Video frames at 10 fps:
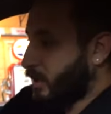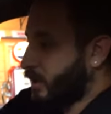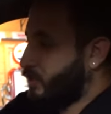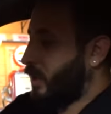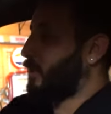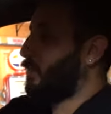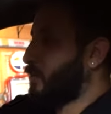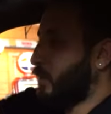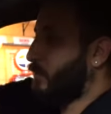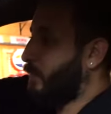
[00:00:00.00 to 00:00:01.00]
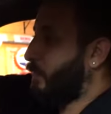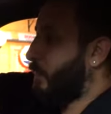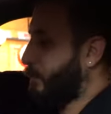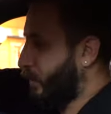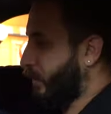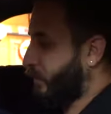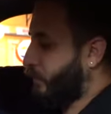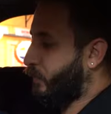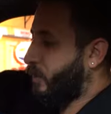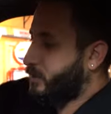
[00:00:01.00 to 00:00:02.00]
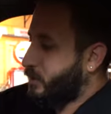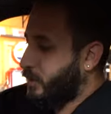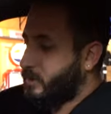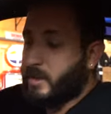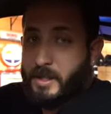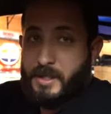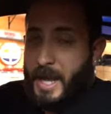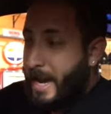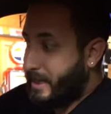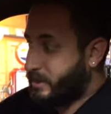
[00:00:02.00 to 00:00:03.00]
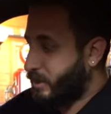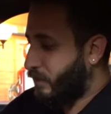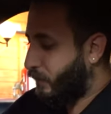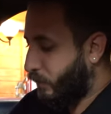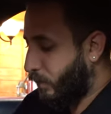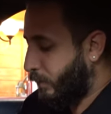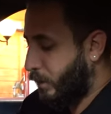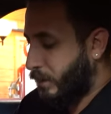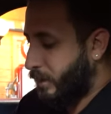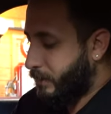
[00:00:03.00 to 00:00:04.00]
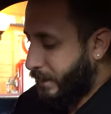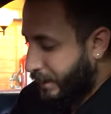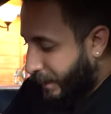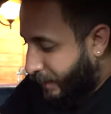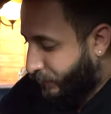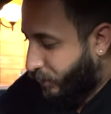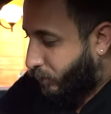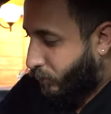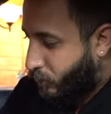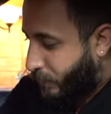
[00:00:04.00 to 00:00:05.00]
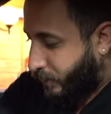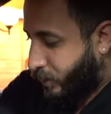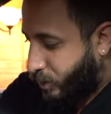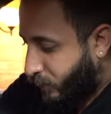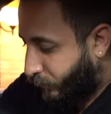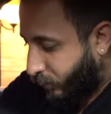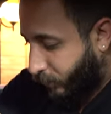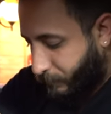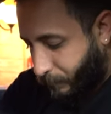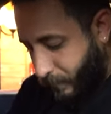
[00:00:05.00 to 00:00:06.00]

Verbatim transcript: It transfers over from the defroster to the dash to the floorboard. Even the chrome on the shifter,